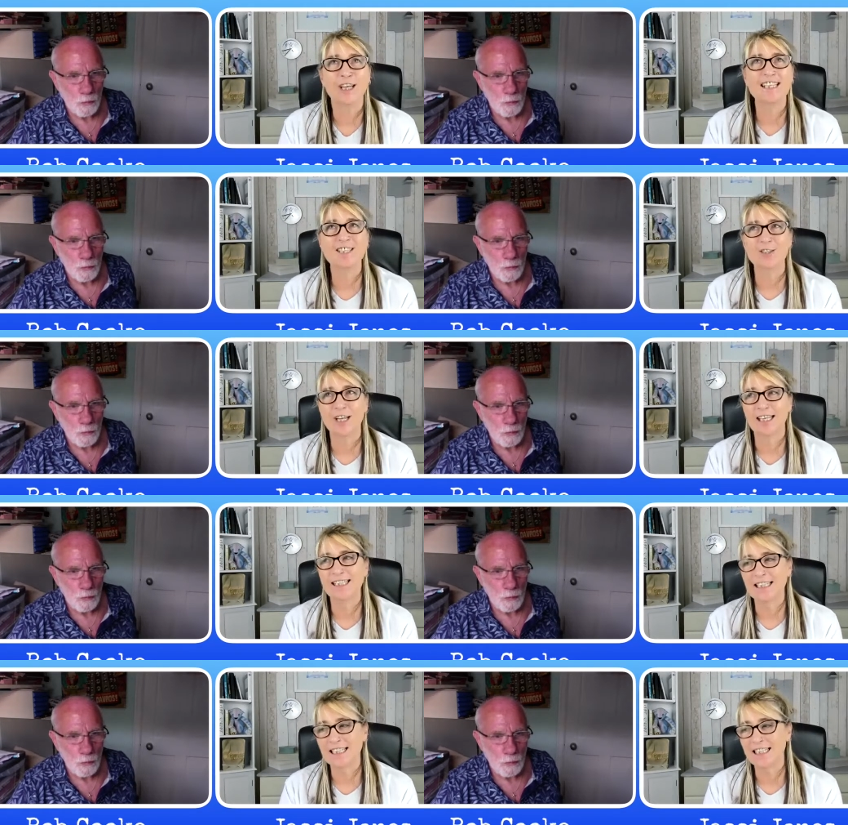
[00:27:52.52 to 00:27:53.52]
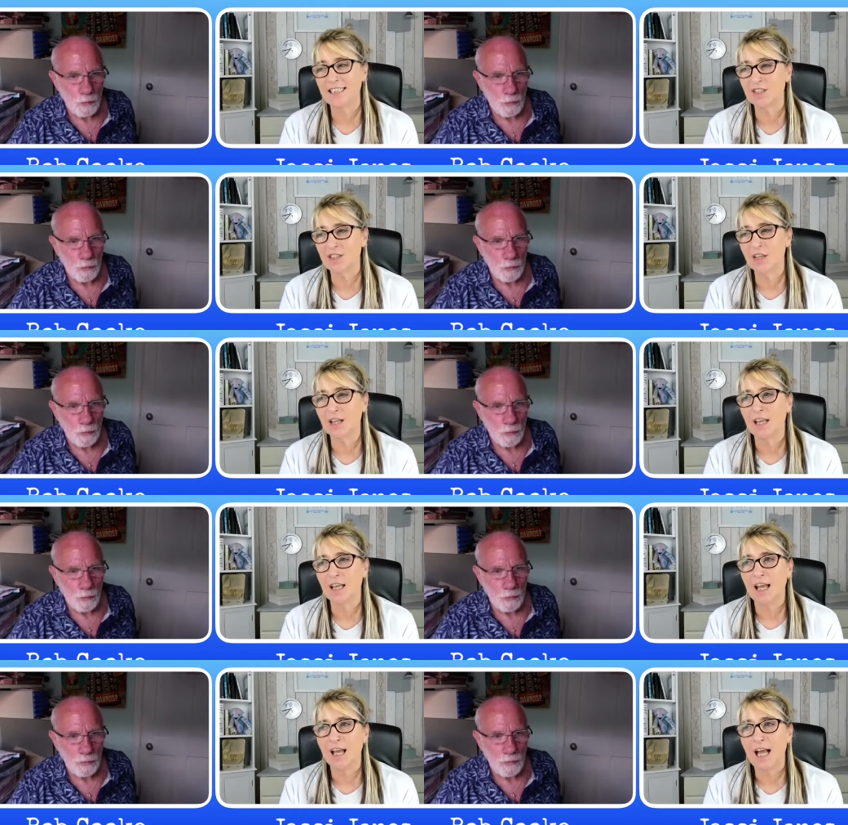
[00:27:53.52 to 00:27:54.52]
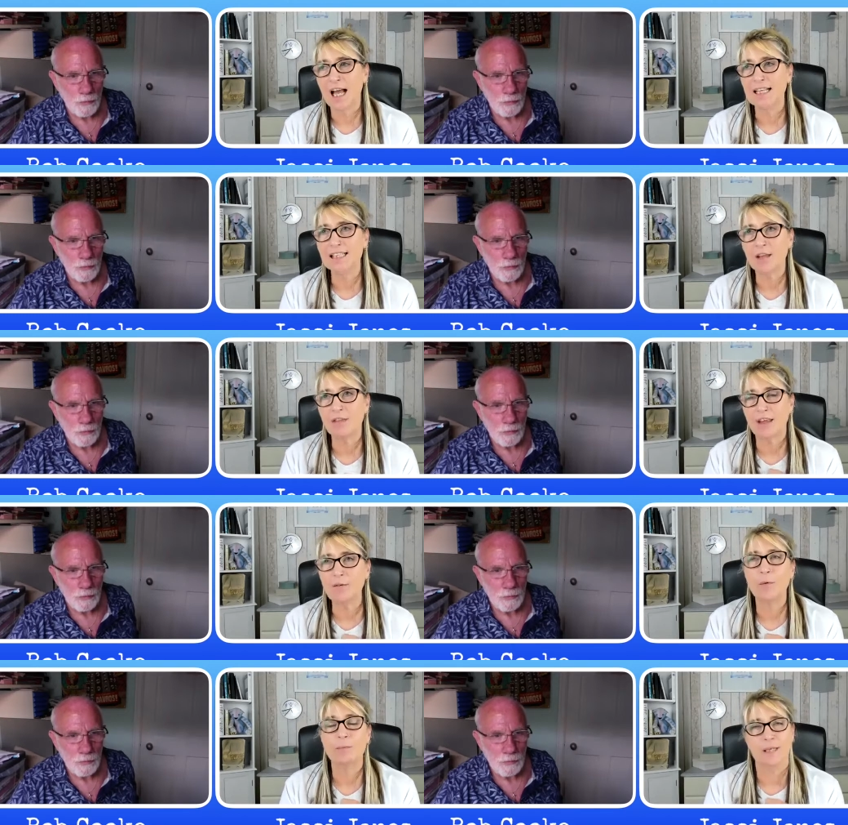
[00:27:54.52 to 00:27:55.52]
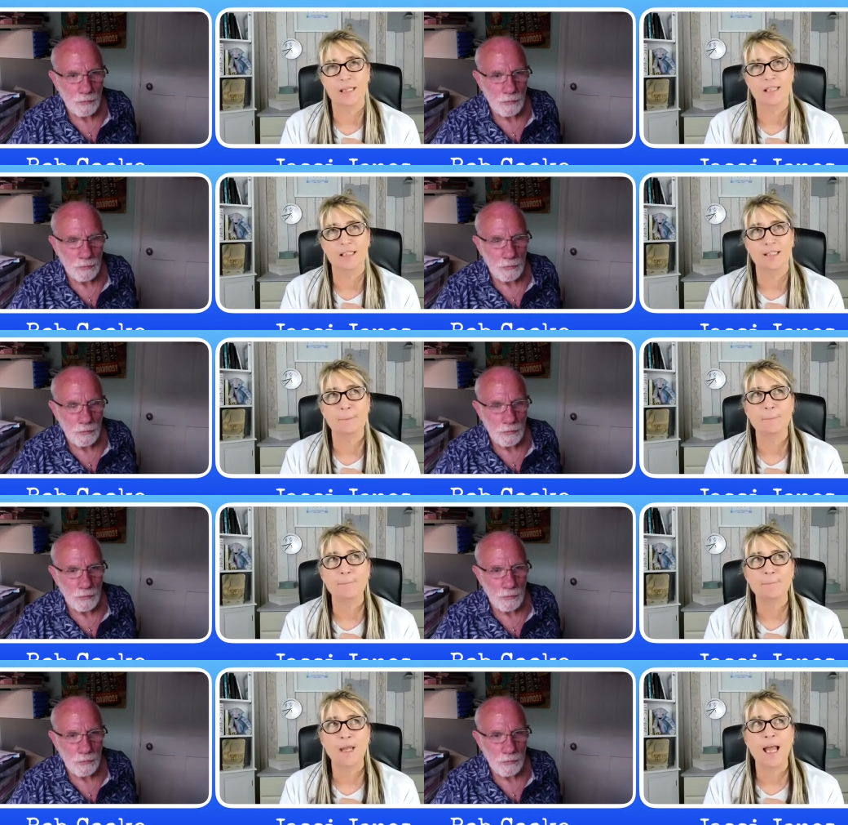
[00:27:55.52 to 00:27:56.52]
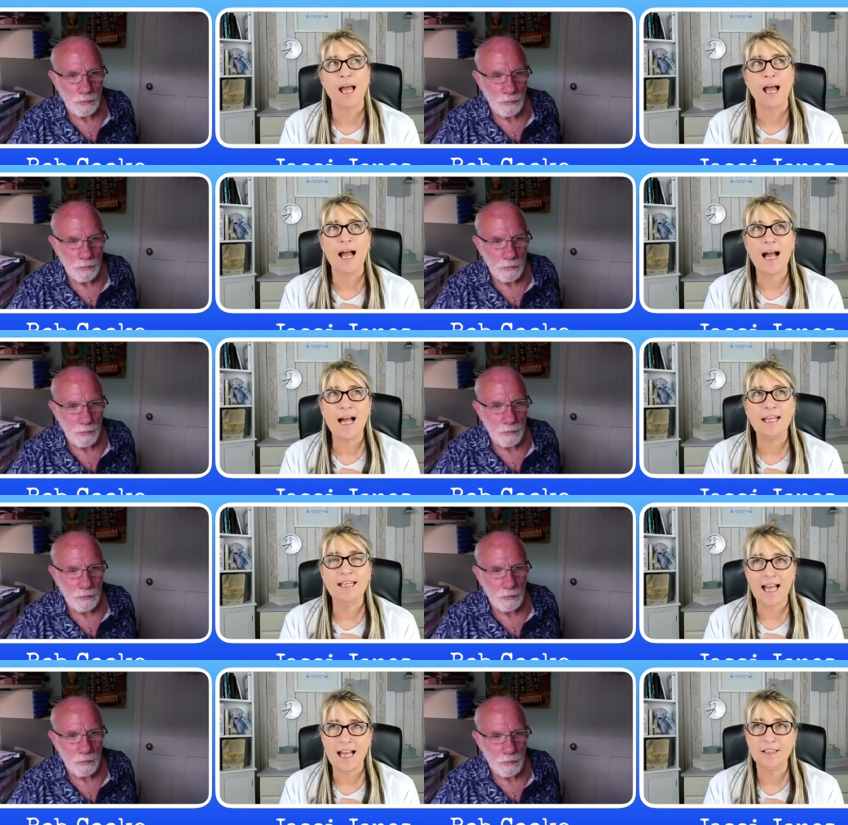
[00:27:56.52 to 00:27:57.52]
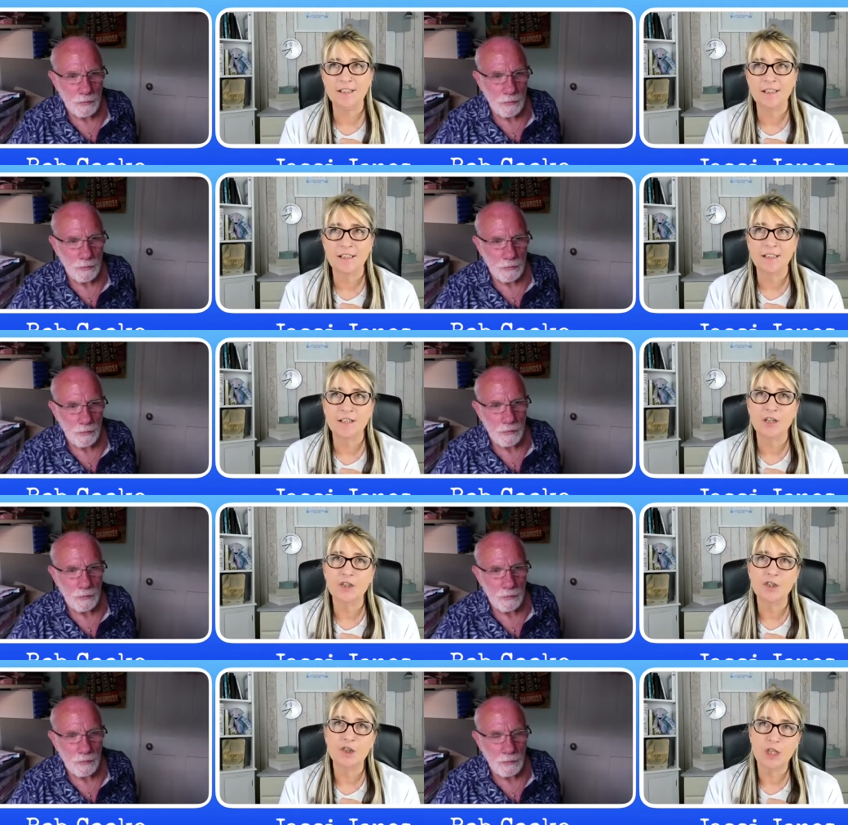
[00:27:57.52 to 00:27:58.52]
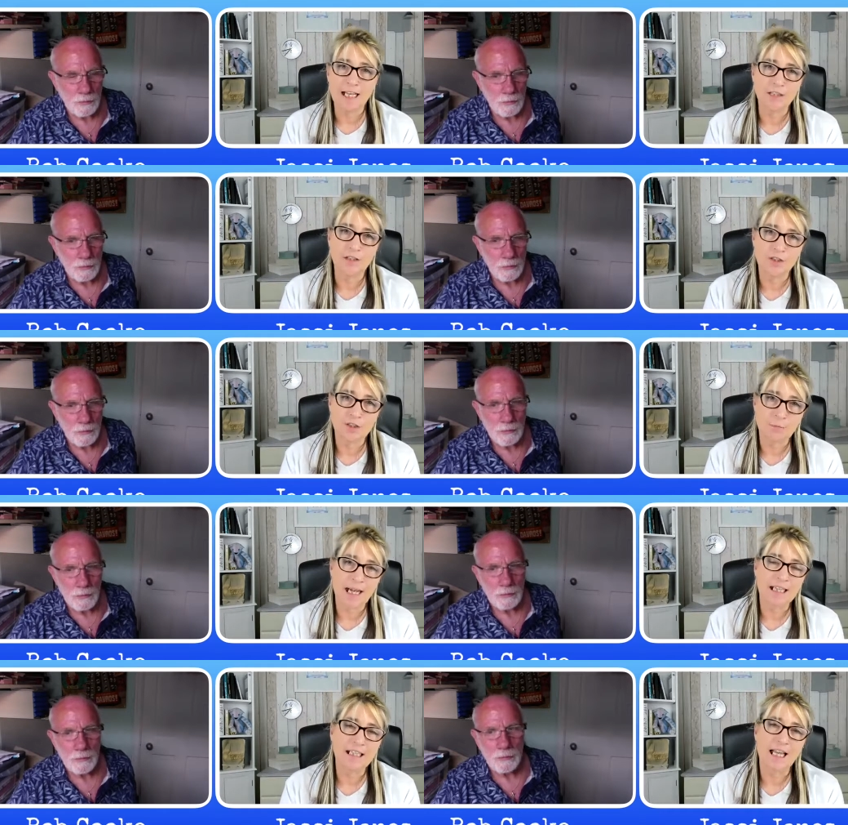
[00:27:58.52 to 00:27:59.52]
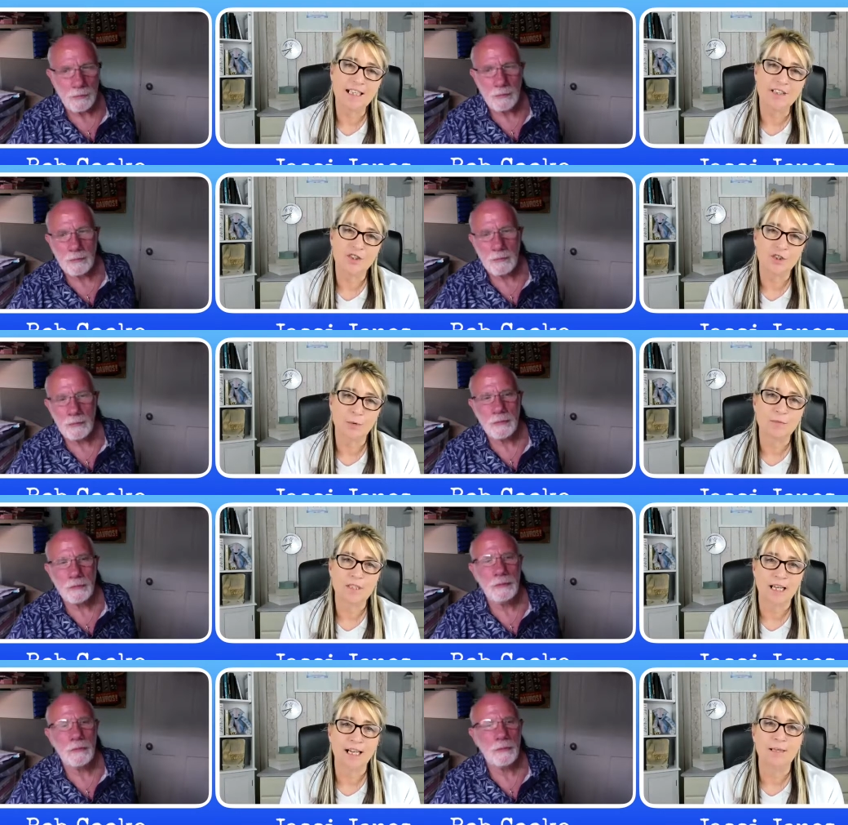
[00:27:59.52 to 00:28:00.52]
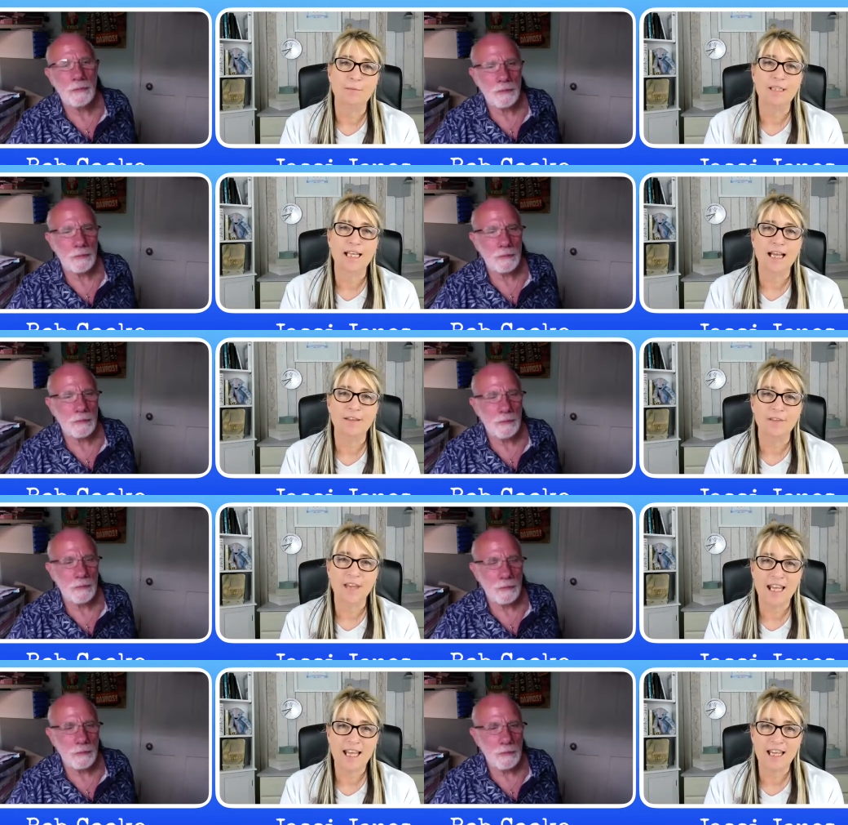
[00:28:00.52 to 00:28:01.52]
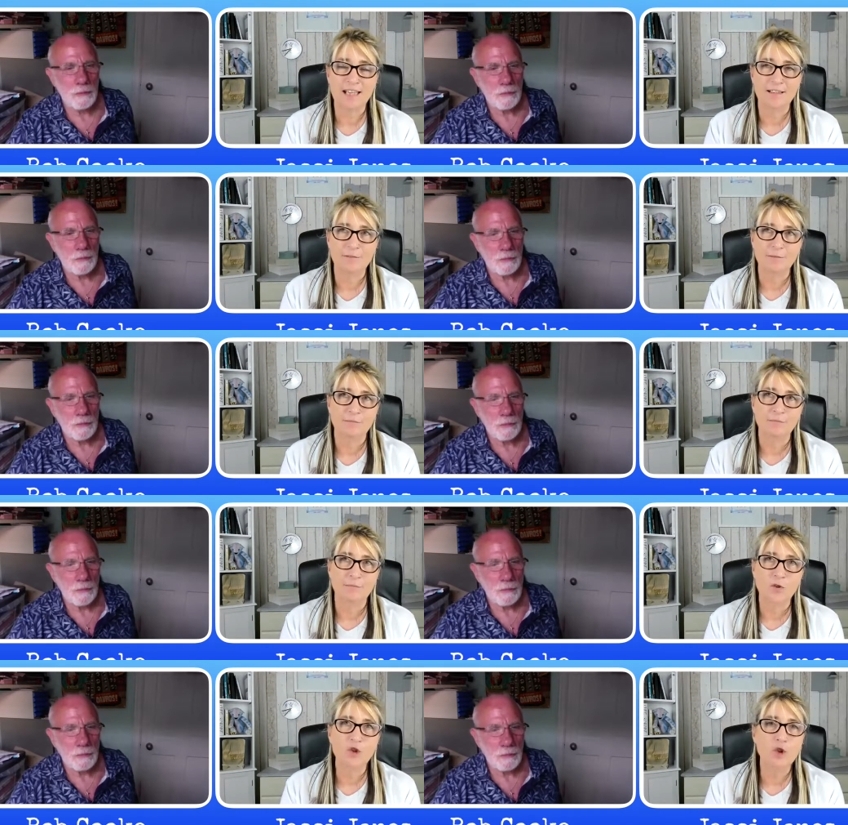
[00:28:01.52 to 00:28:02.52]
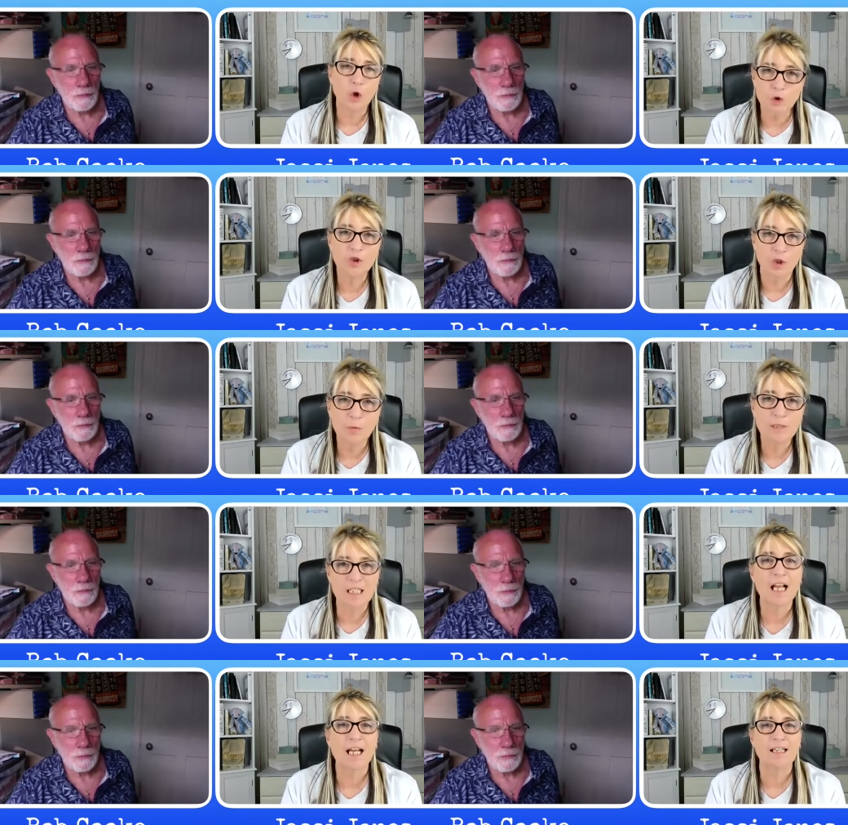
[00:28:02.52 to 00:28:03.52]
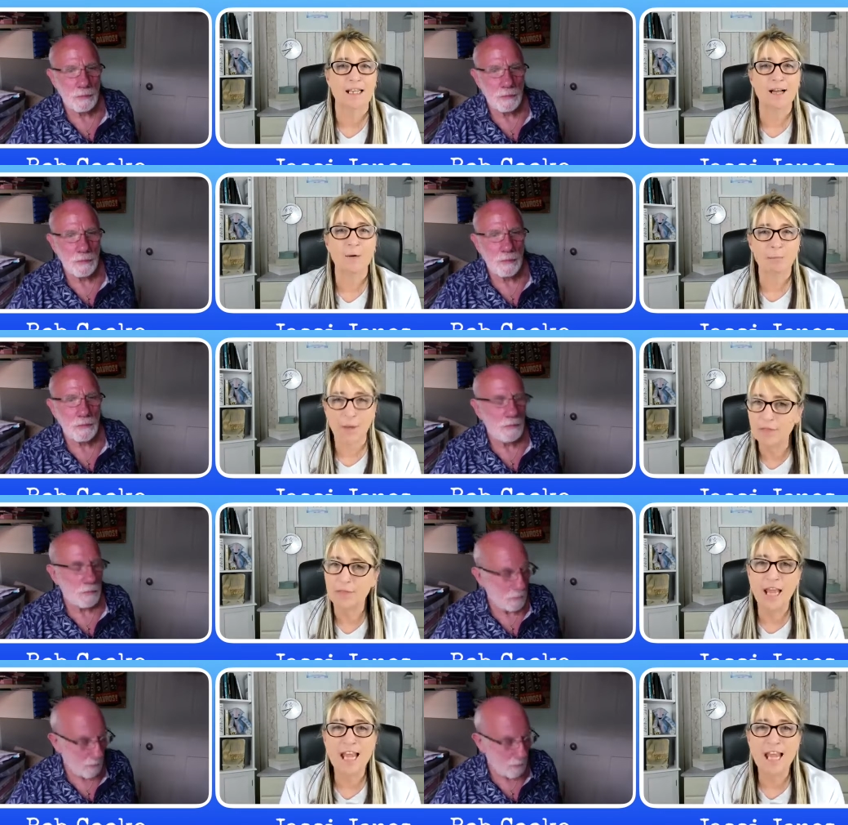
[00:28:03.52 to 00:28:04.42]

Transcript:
Speaker 1: interject in this that as a therapist, I can challenge my clients sometimes and they don't always like that. But